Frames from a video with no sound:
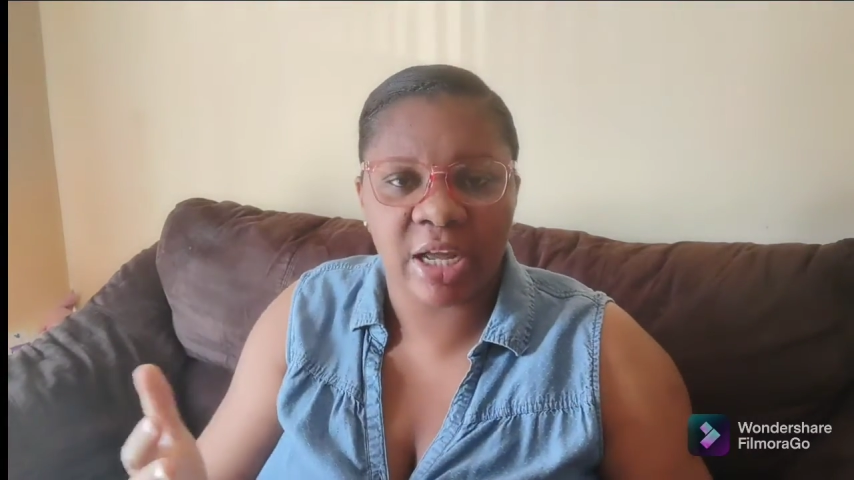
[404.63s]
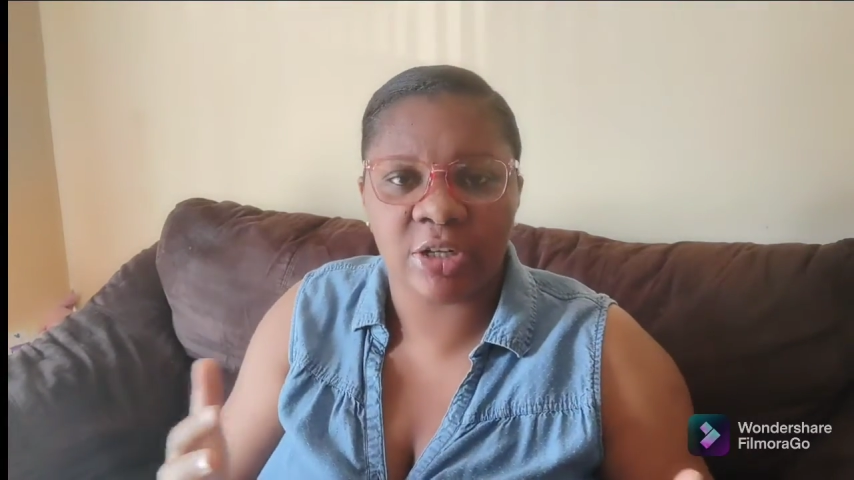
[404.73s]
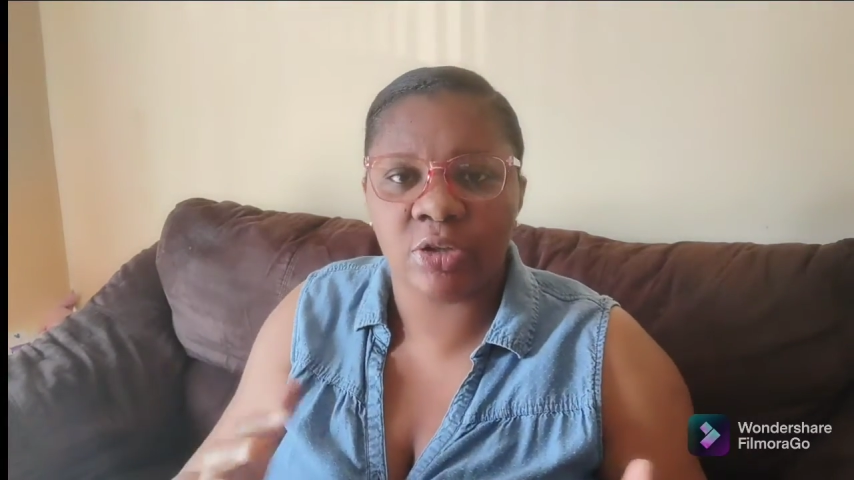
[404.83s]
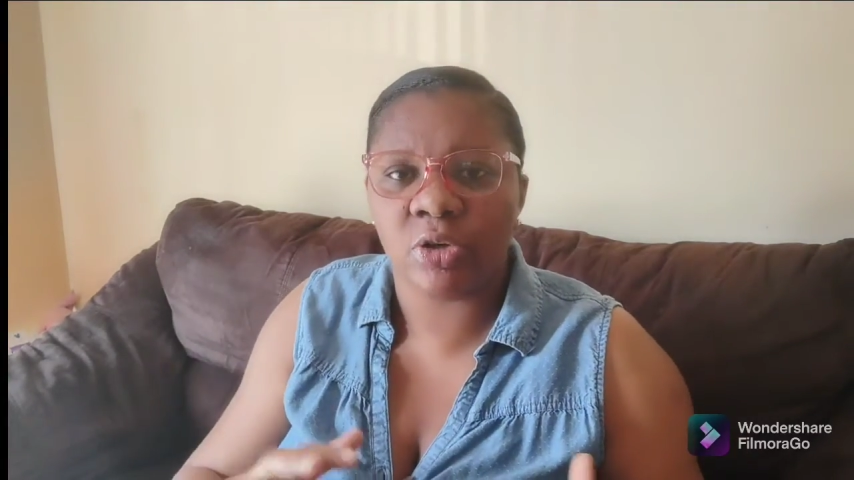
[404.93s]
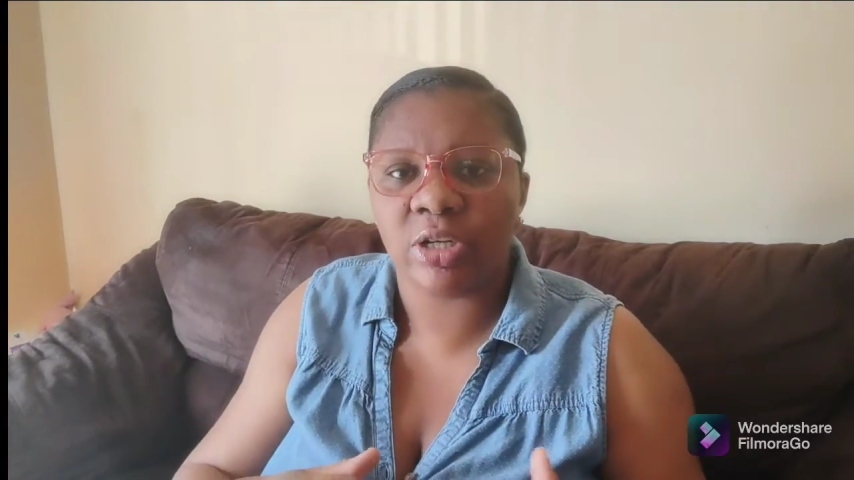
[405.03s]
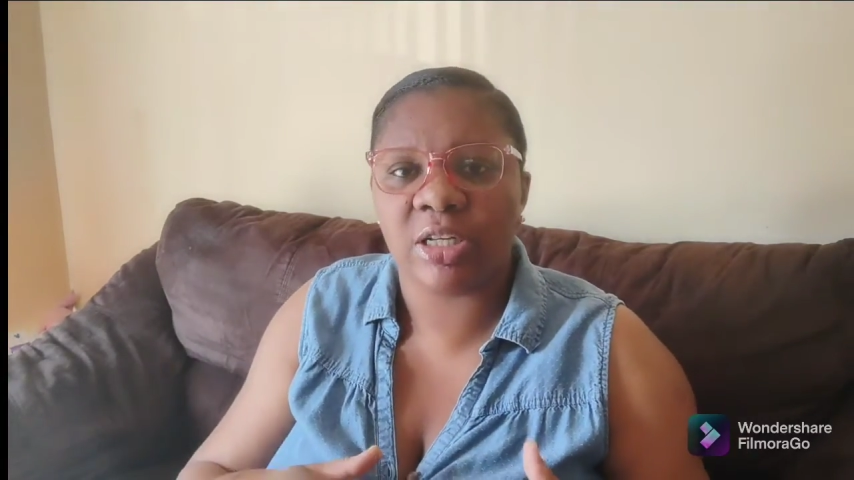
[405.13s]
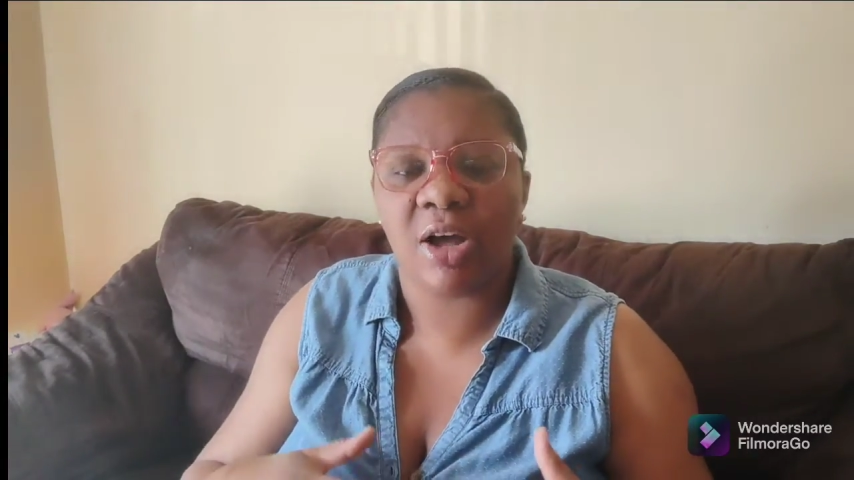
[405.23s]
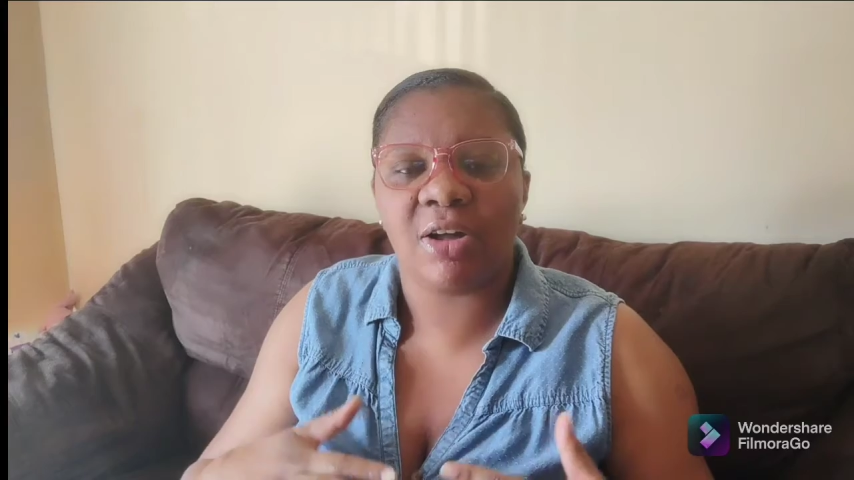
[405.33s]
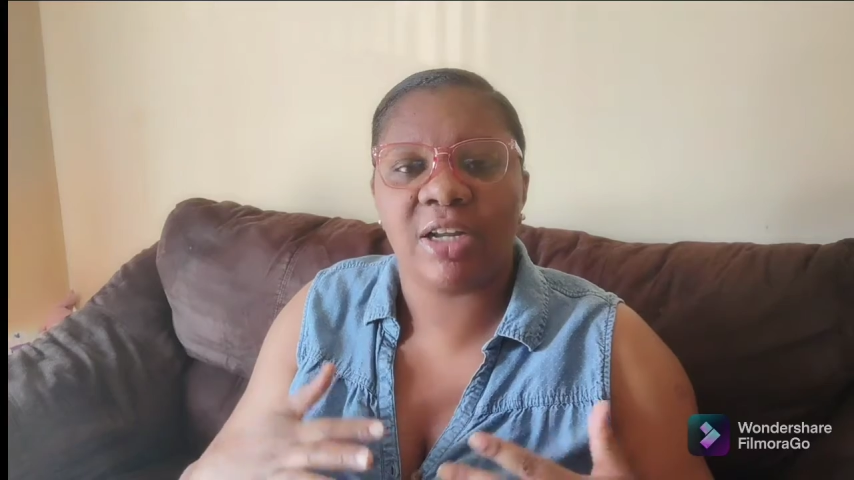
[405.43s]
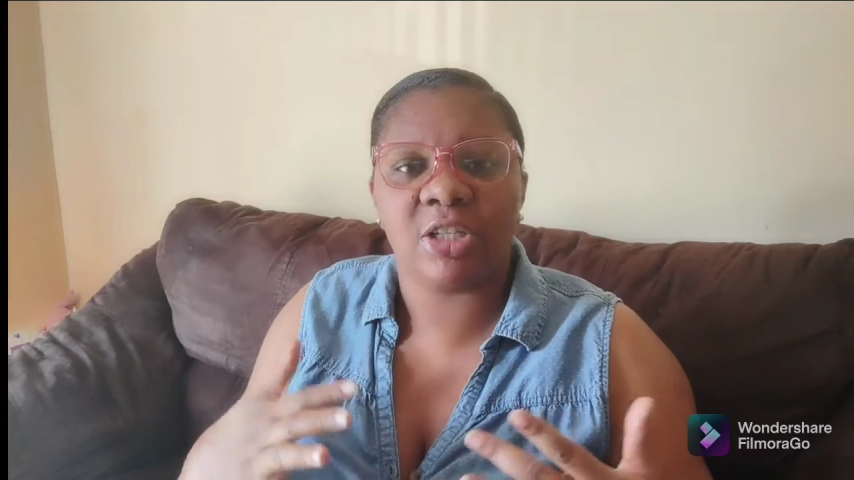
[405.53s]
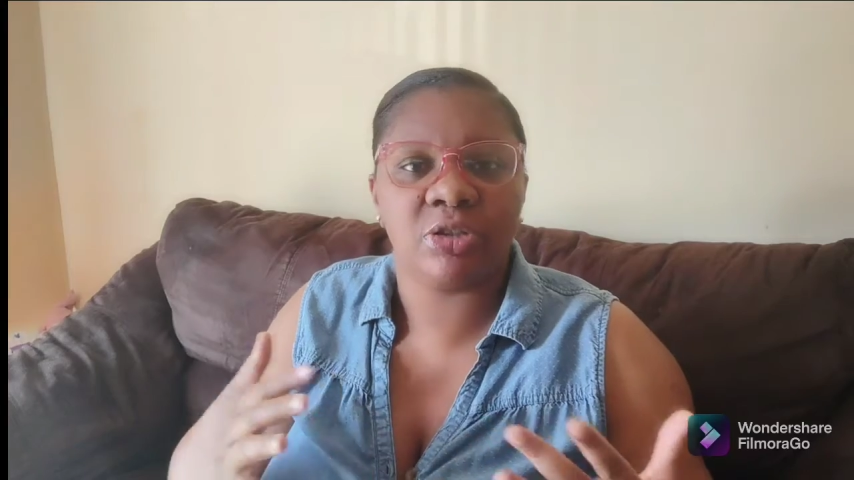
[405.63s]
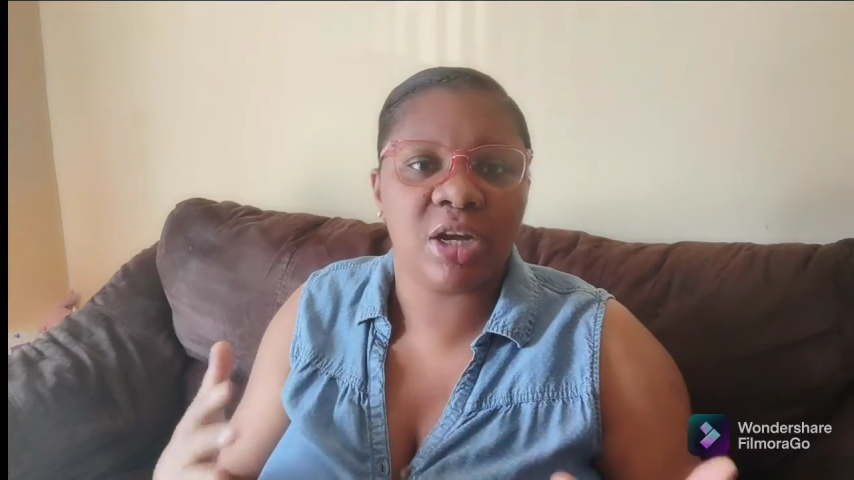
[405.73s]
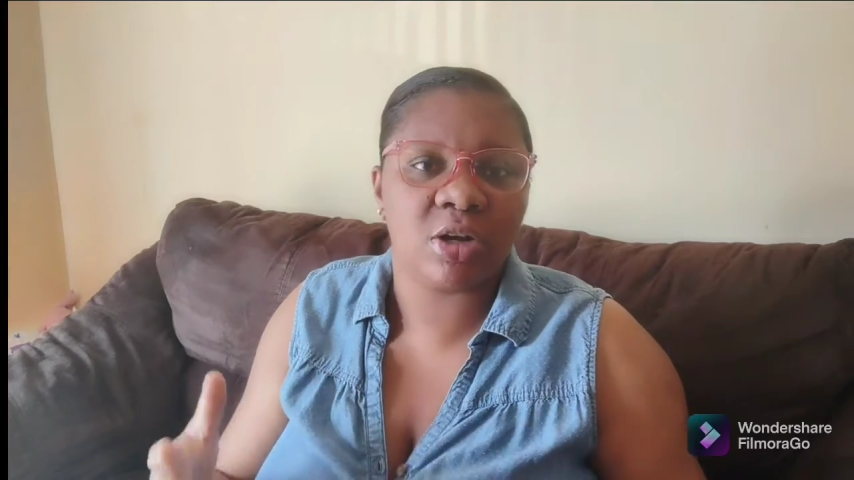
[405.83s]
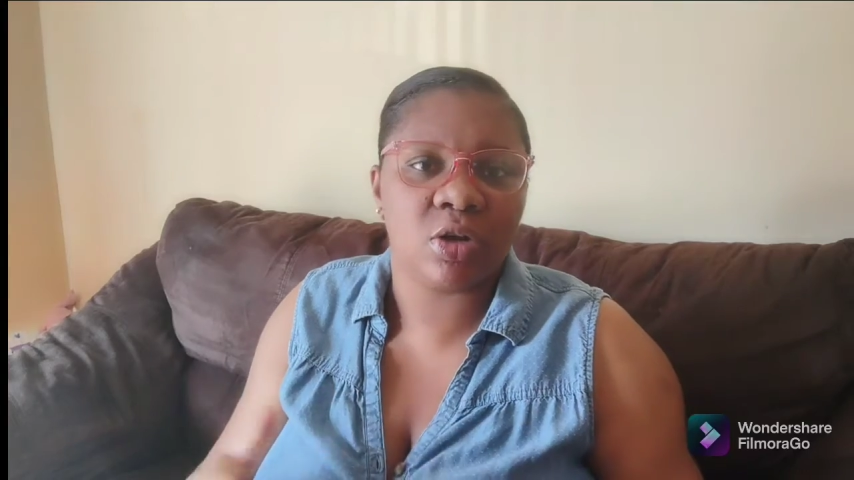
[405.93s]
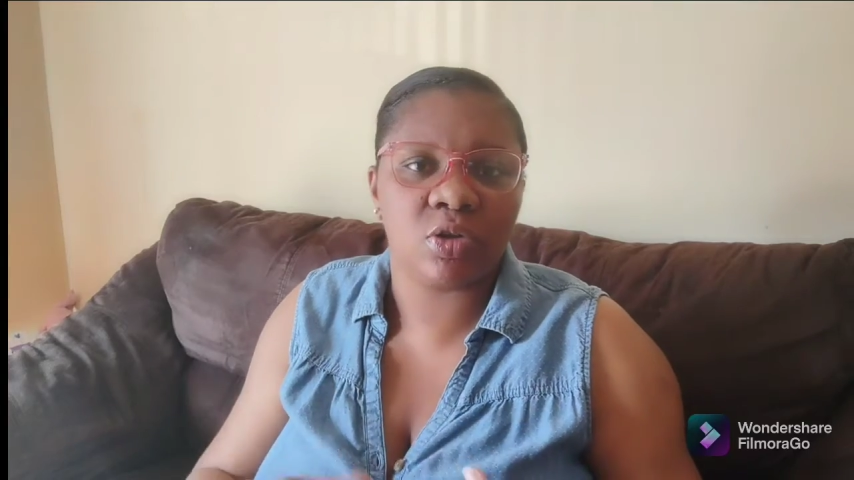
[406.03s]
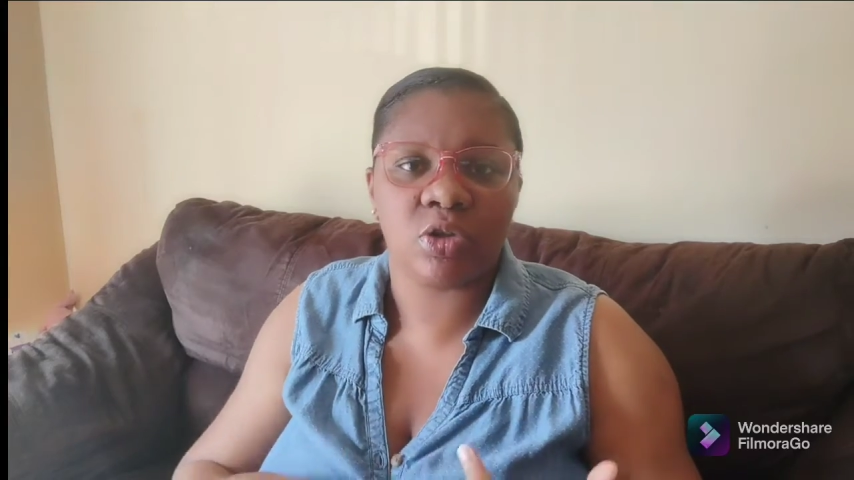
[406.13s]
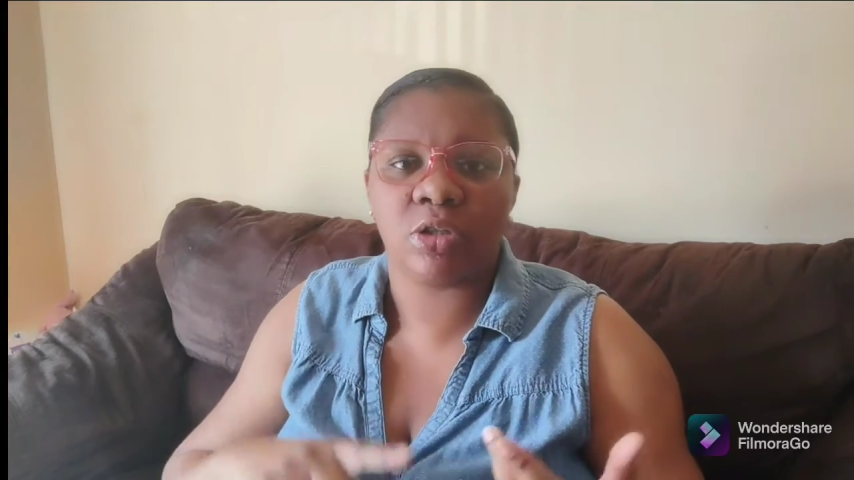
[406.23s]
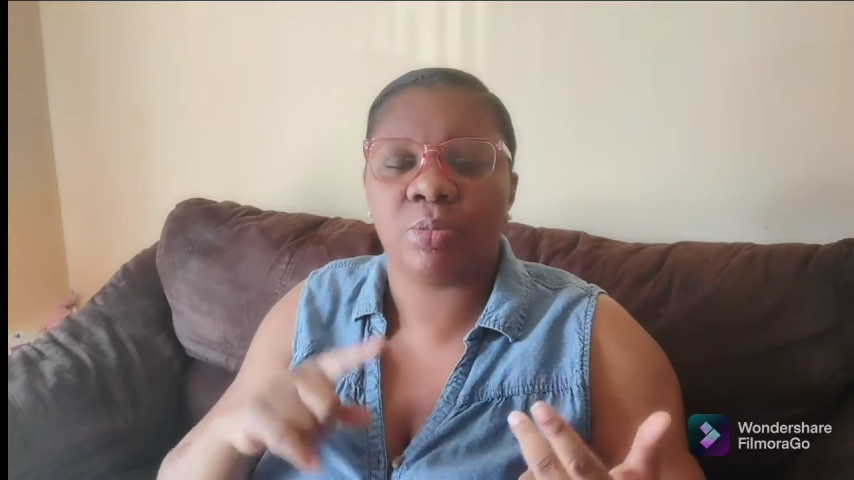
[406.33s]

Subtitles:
And you know, in our Nigerian culture,